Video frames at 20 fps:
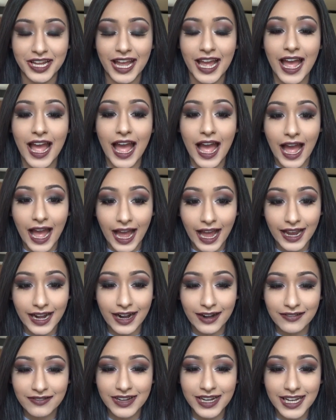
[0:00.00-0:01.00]
and
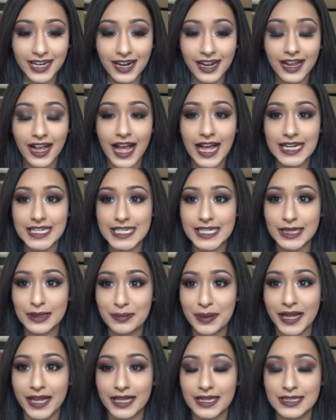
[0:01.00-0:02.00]
I really like adding the
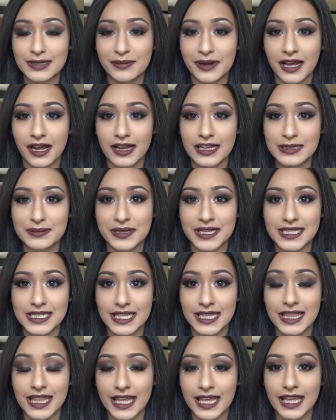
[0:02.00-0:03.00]
pink to my eyes because I
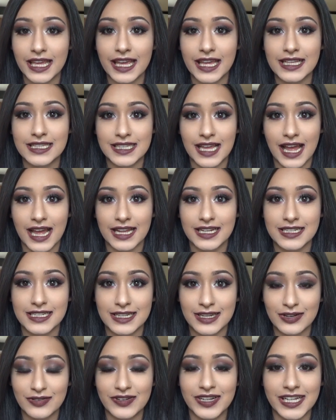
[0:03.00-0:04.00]
think it's added
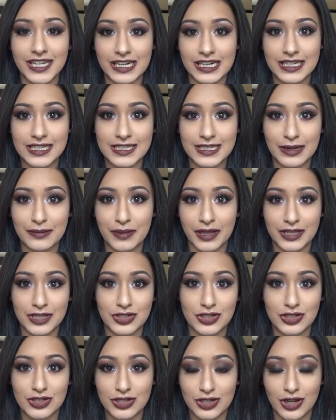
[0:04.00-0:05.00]
a really nice
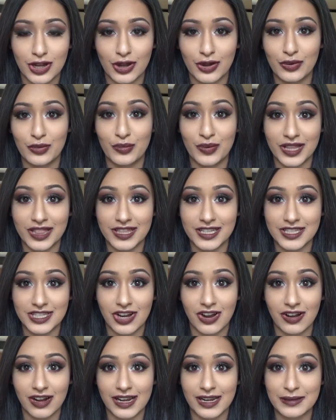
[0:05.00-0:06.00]
dimension to go with the
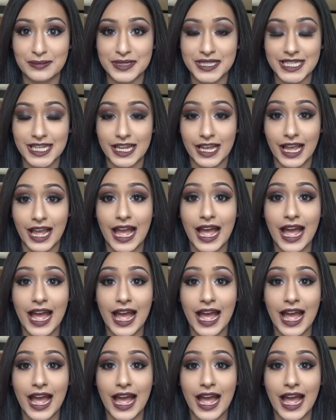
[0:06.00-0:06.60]
dark lipstick.